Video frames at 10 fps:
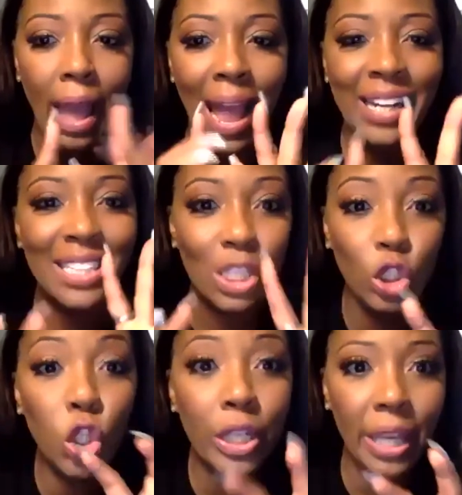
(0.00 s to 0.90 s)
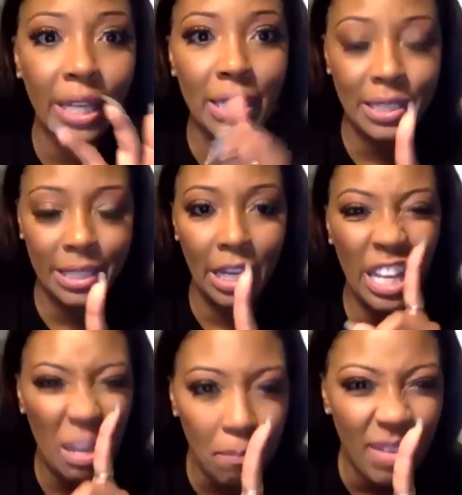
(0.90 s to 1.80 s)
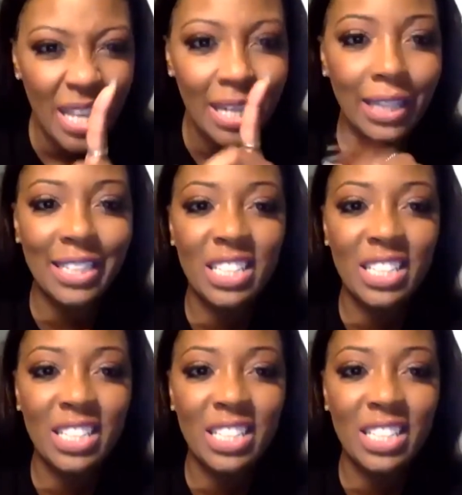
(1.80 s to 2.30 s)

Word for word: and it's looking to see immediately.